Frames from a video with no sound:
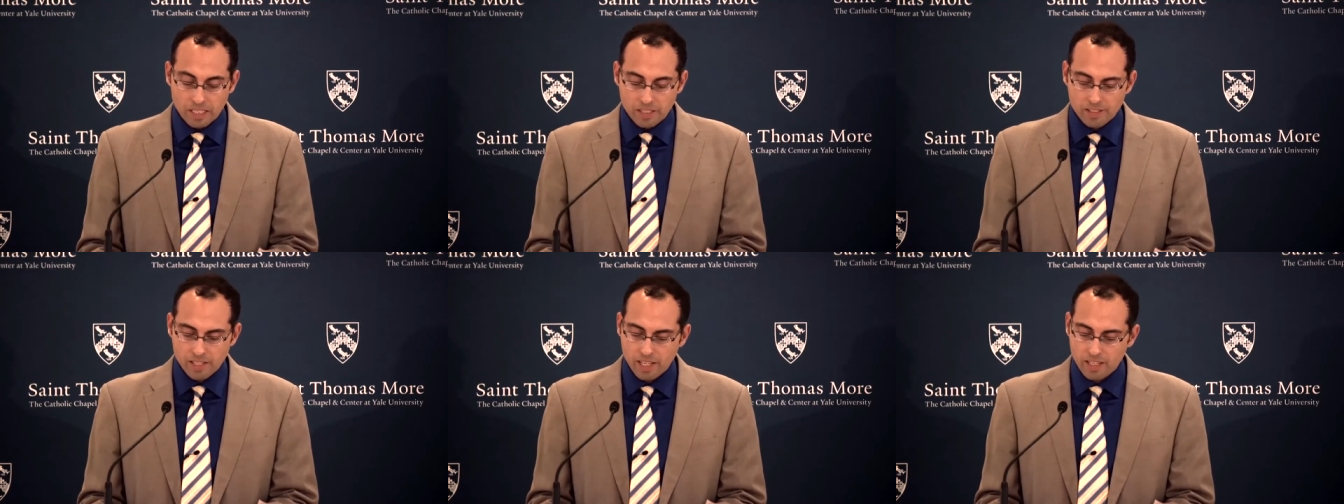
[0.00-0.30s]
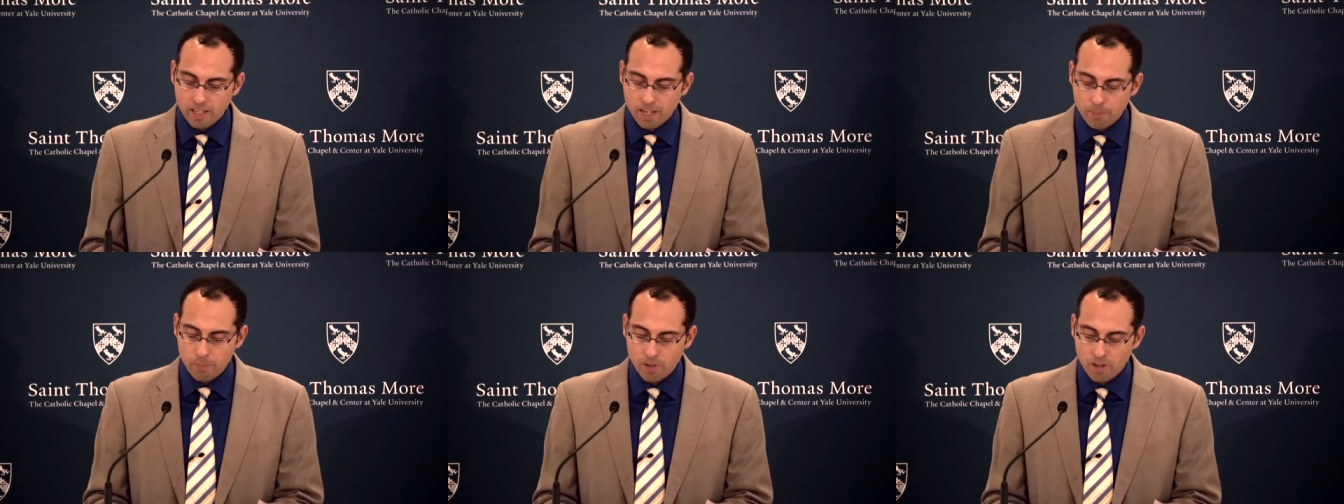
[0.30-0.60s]

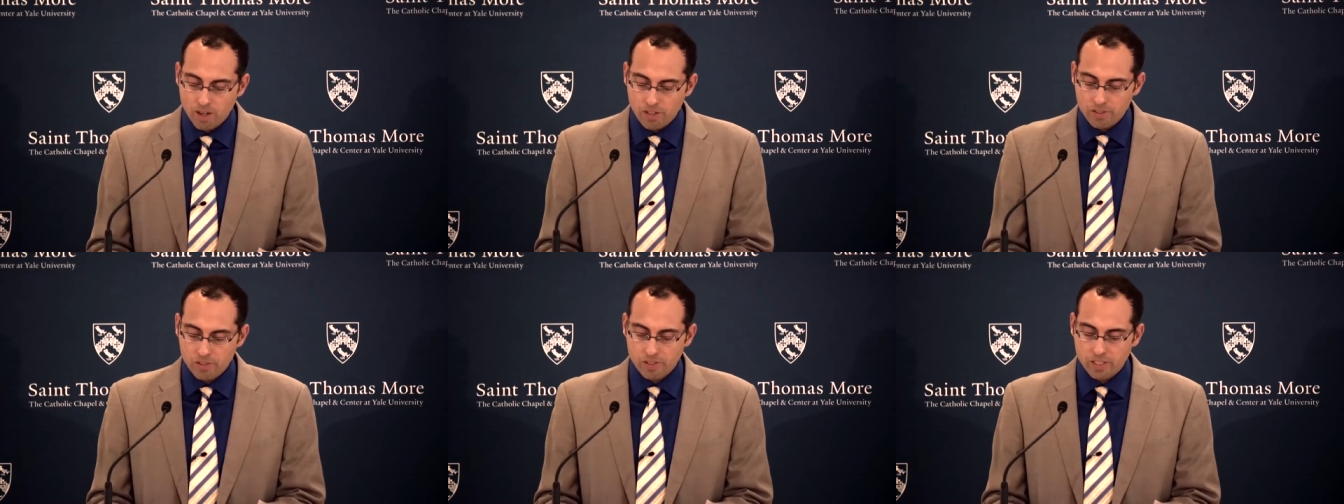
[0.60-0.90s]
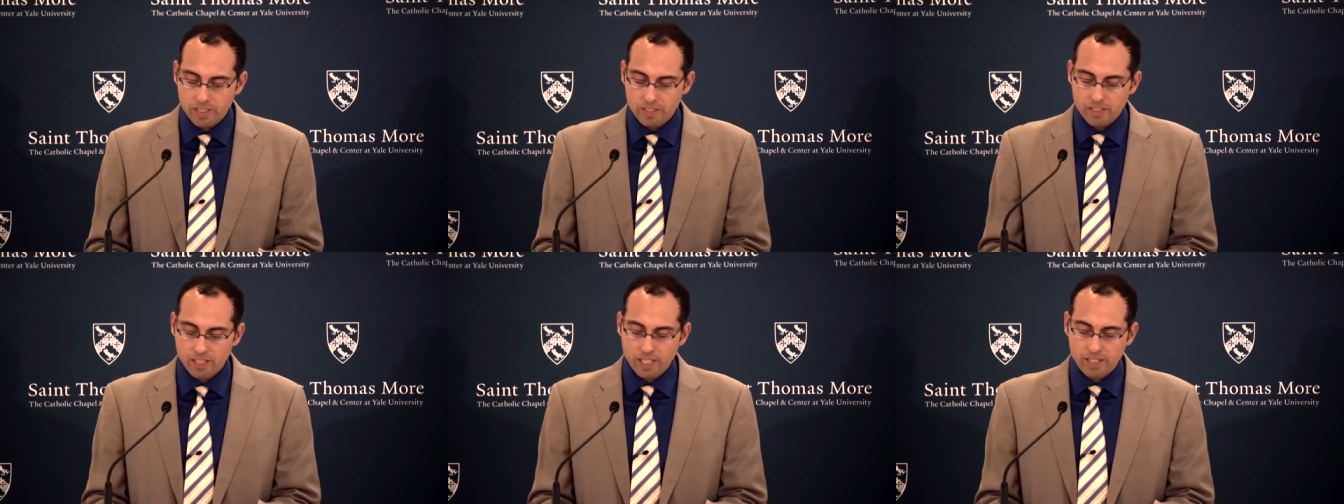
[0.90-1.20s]
Sand opera also
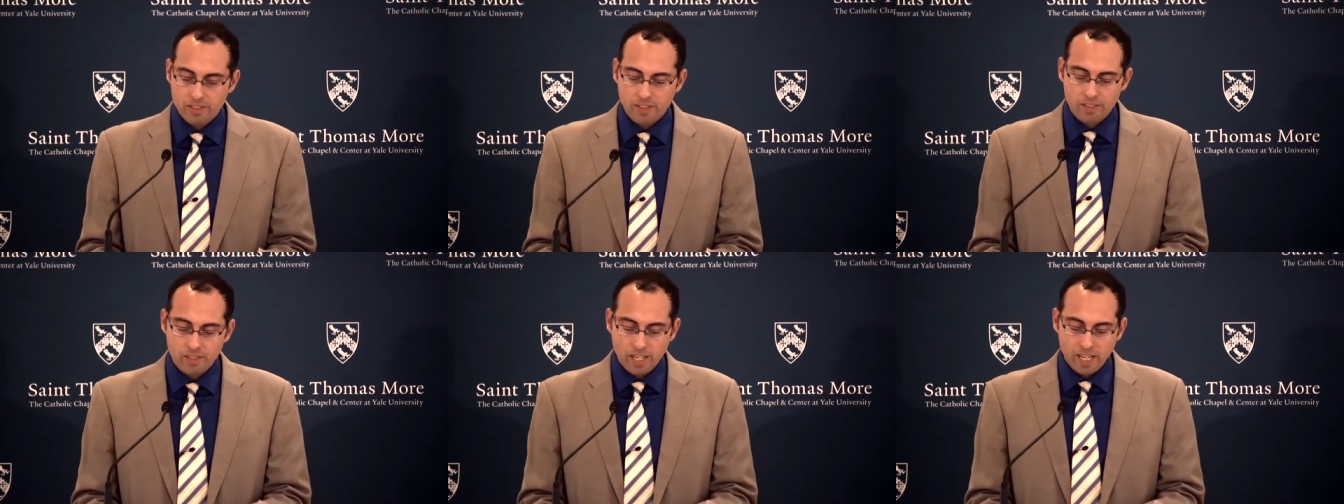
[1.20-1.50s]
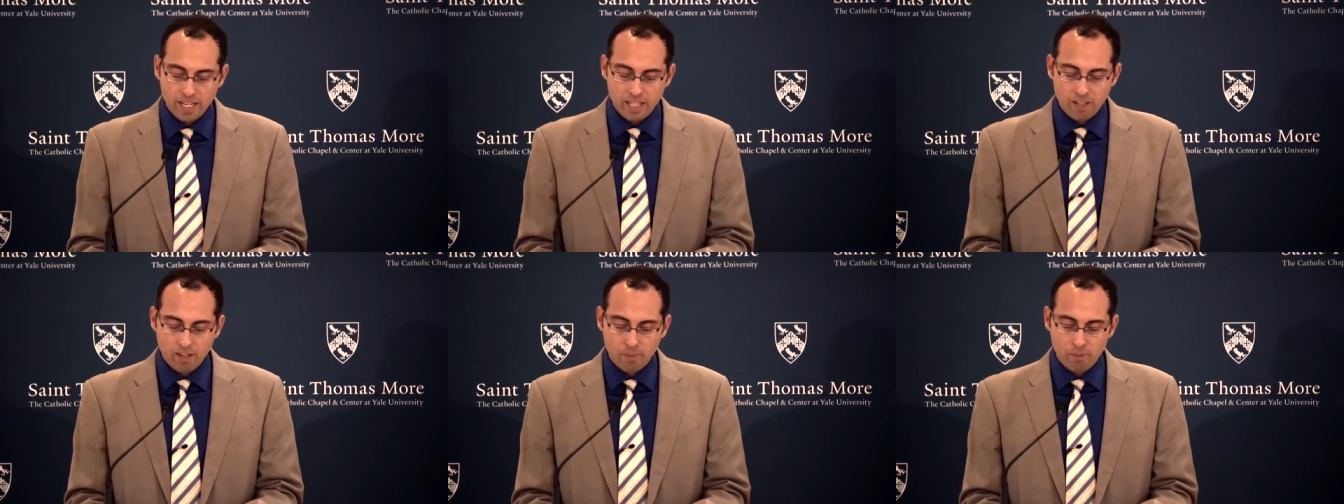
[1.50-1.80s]
contains a
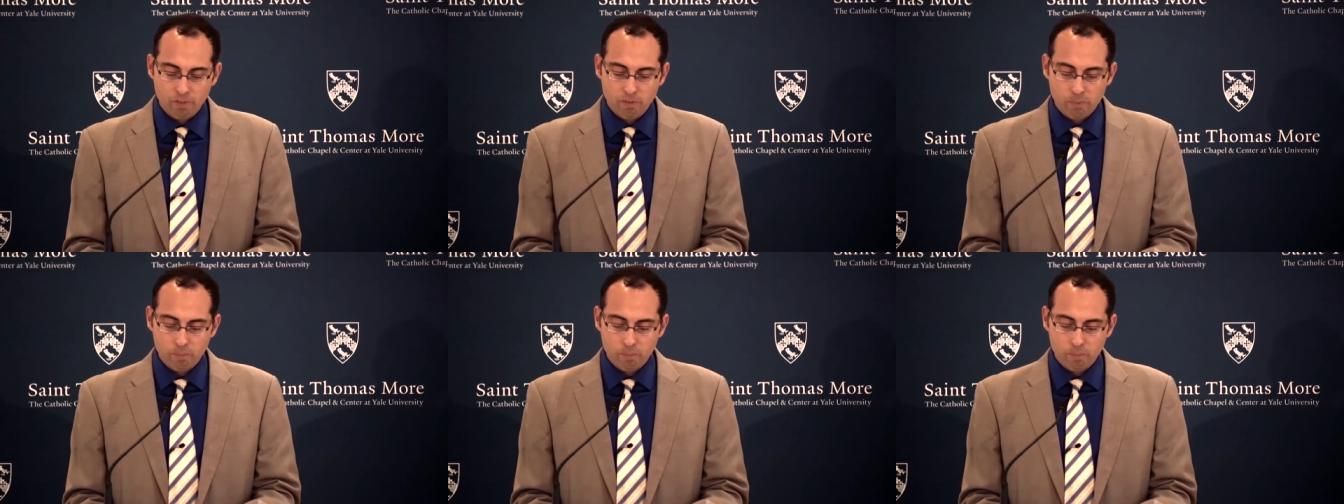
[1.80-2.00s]
diagram of